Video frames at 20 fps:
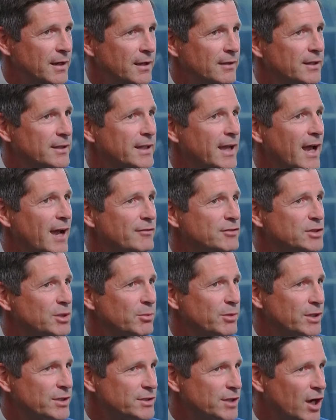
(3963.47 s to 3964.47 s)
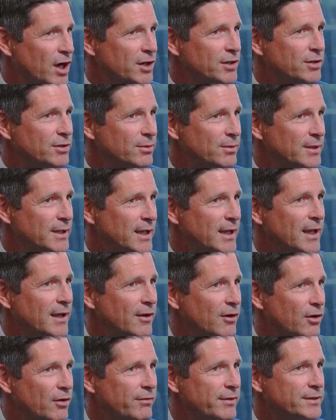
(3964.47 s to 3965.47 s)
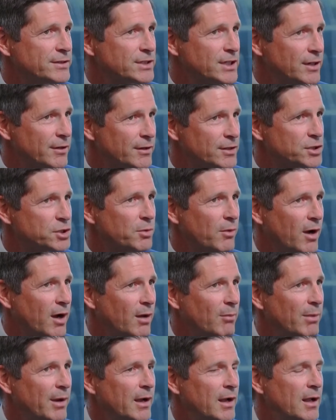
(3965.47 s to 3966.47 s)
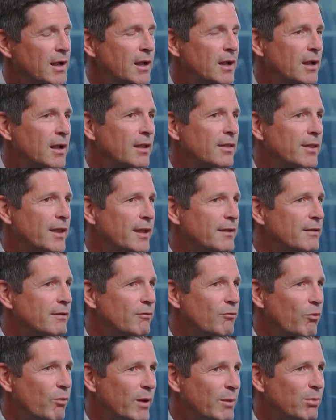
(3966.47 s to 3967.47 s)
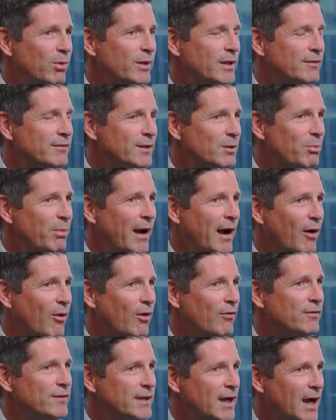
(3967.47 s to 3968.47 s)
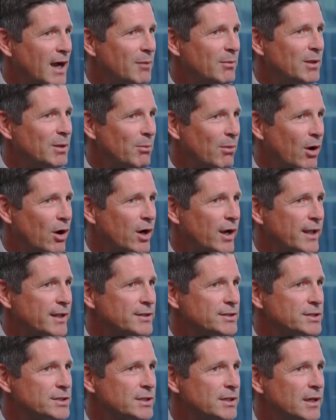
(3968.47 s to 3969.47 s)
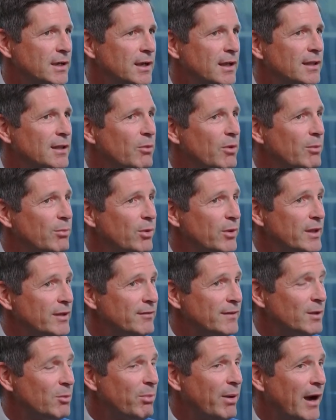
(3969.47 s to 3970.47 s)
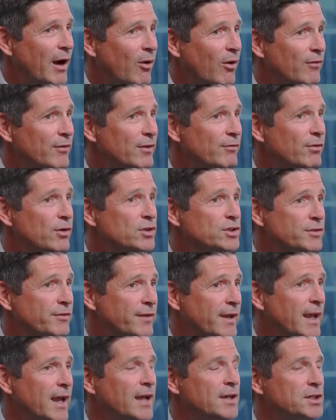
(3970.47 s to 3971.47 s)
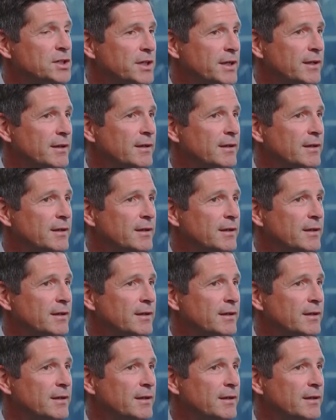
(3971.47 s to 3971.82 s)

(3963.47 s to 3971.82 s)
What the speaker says: that they have someone to talk to when they get nervous here at Schwab, that we believe in the power of time in the markets, that we believe in the power of diversification,